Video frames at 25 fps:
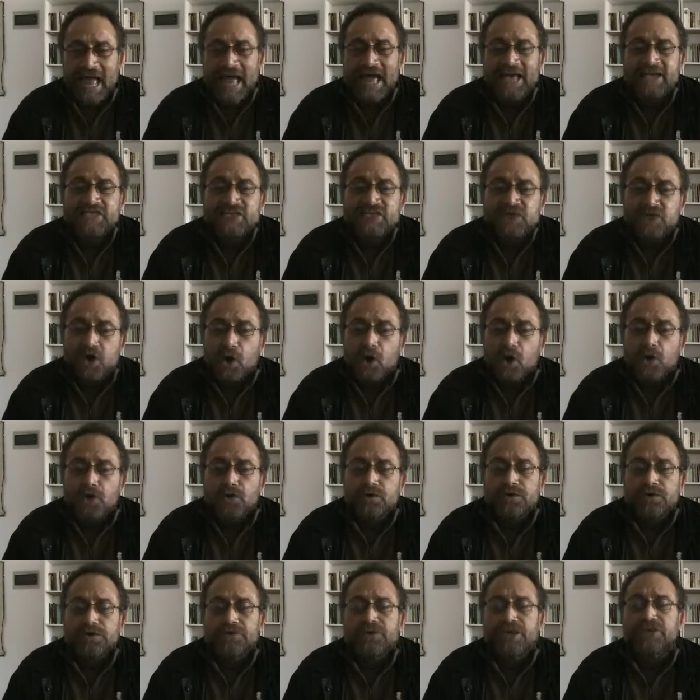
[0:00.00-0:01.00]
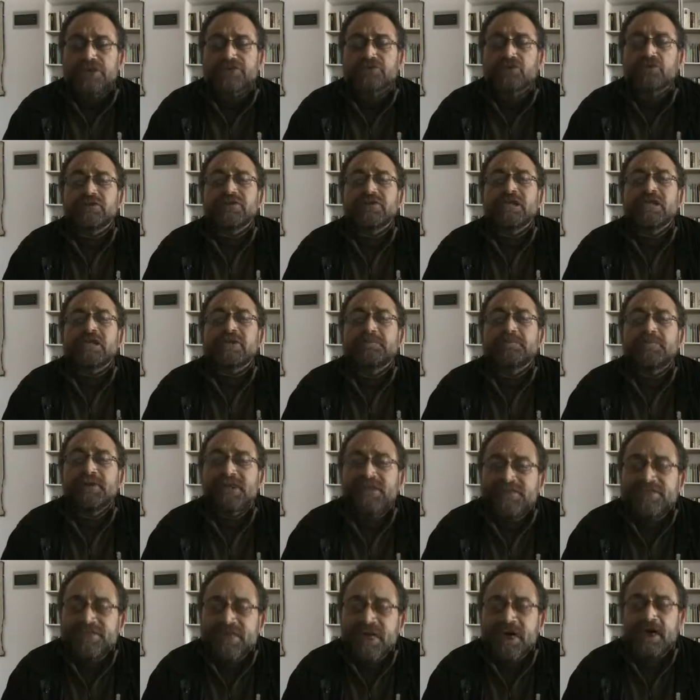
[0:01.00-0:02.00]
as though they should not
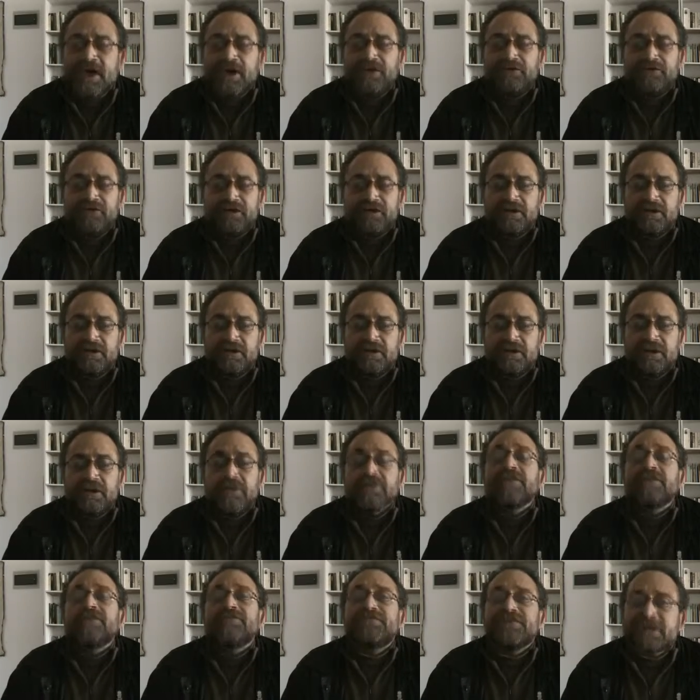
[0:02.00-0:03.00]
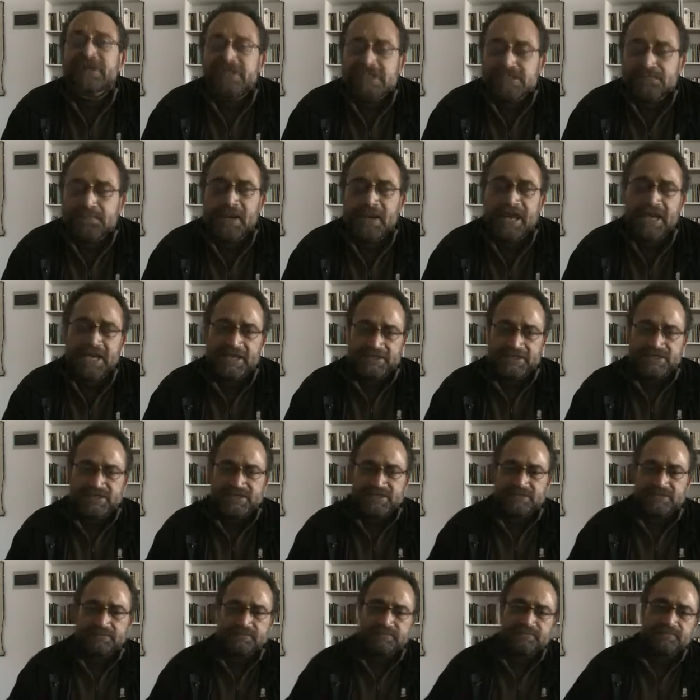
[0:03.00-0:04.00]
be there in the first
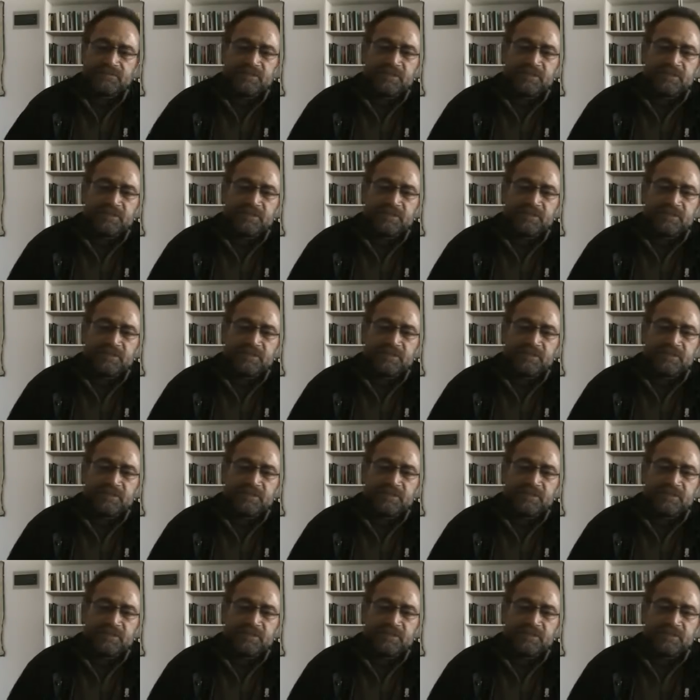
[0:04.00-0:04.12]
place.